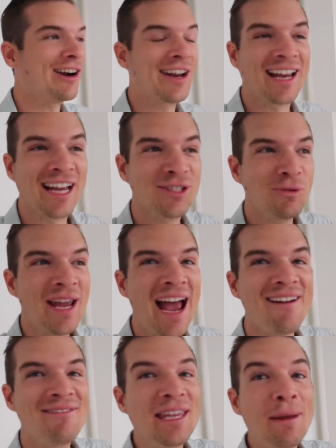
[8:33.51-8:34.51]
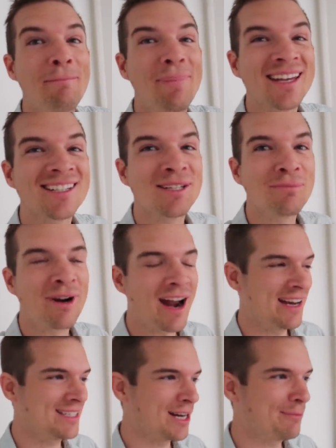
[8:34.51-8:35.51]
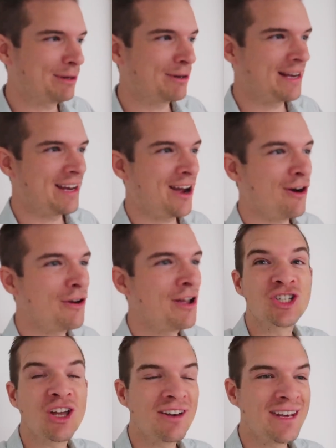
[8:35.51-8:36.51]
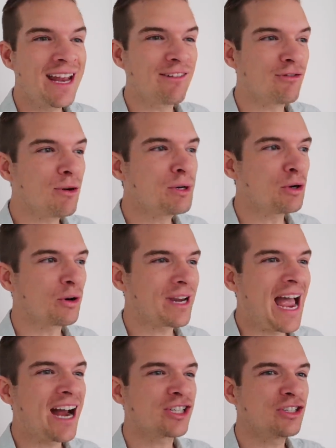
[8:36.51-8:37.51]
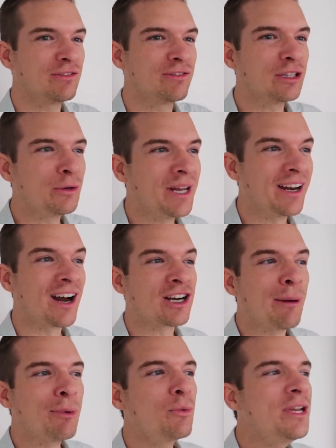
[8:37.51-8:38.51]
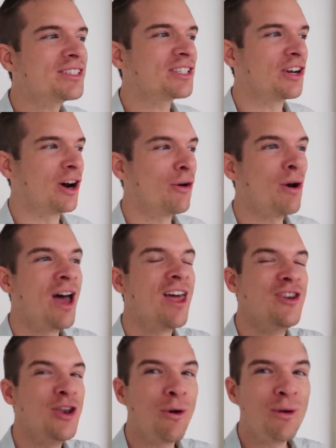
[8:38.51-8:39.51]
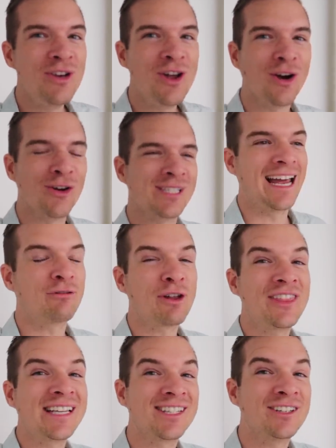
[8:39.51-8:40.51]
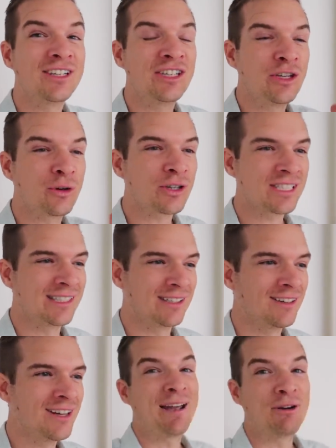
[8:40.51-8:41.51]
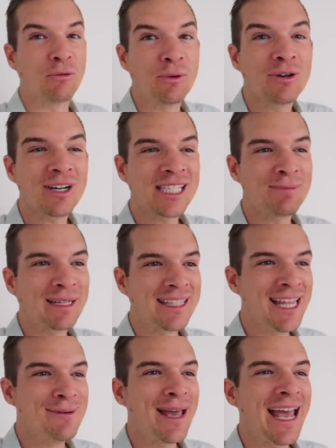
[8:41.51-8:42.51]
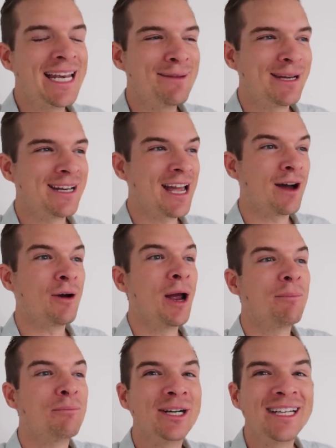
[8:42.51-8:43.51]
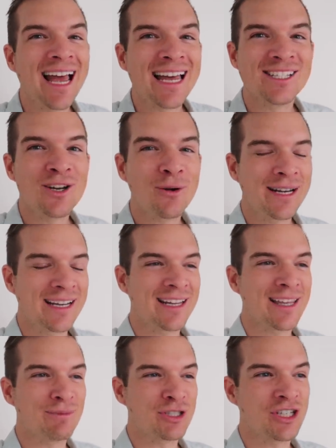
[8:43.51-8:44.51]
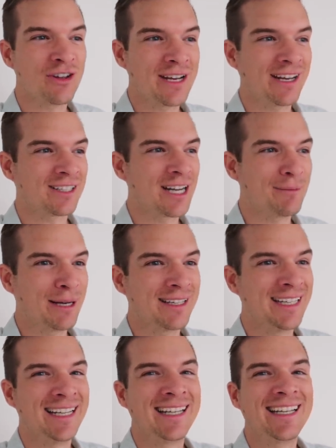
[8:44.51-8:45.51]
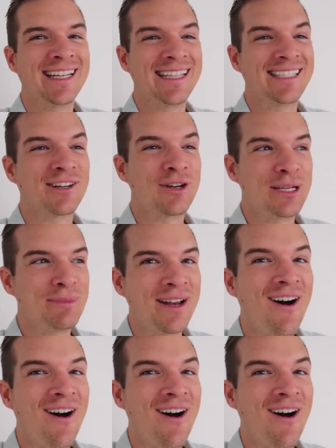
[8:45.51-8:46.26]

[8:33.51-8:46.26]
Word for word: Alright guys, we have the best surprise coming right now. Michelle and Nate from New York actually flew in a couple weeks ago. No one knows. Everyone thinks they're in New York still. Anyway, we were expecting them any minute now. Brittany has no idea that Michelle and Nate are coming. It's going to be